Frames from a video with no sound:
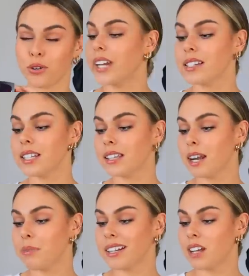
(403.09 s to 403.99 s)
The next thing that
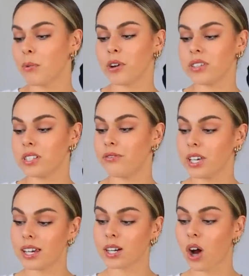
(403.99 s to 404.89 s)
I picked up are these
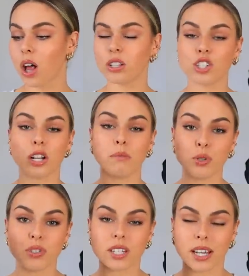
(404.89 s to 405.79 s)
vegan collagen
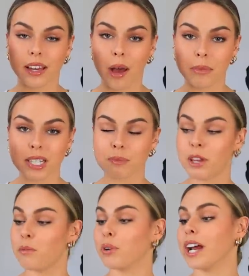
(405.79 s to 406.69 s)
boosting gummies by
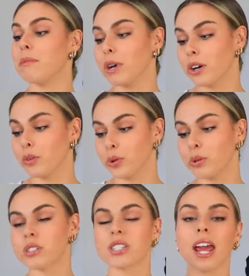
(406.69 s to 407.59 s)
the brand Mary
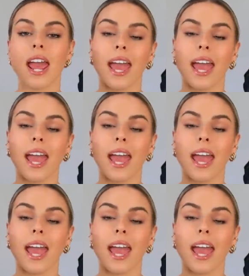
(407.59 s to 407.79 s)
Ruth's.